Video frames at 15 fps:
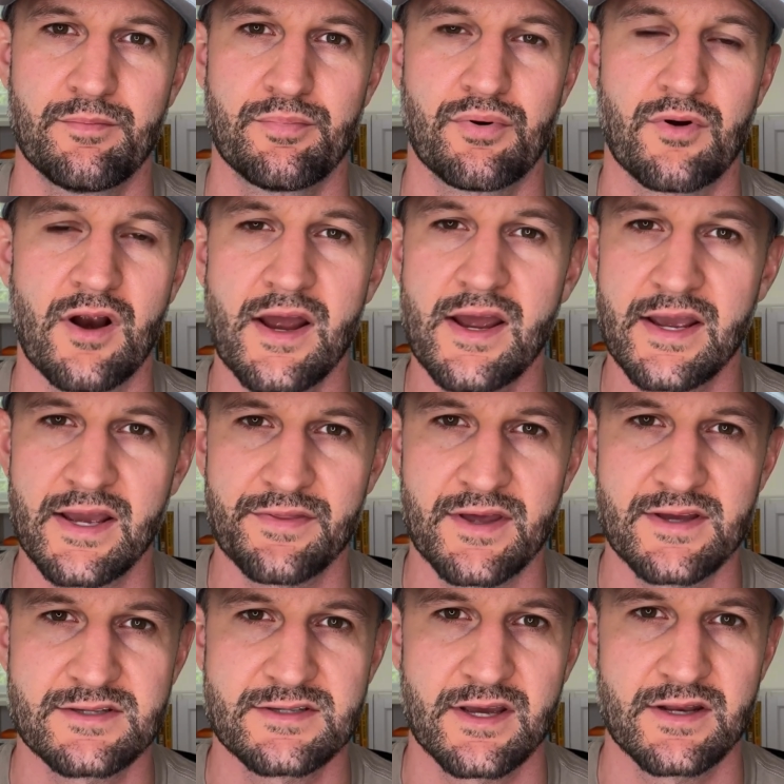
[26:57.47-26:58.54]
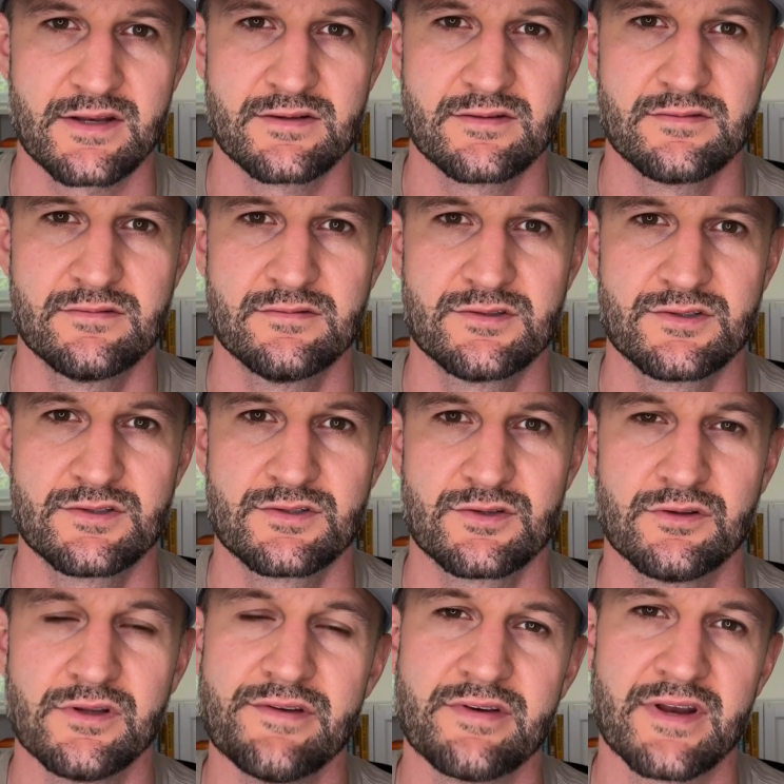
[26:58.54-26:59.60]
praying, and they said
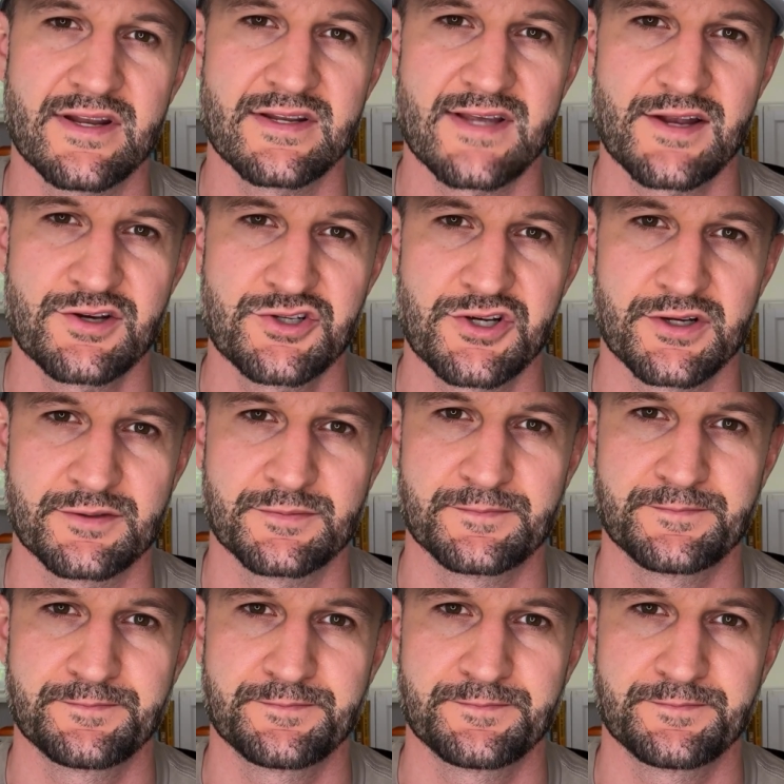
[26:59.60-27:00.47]
to leave an intention.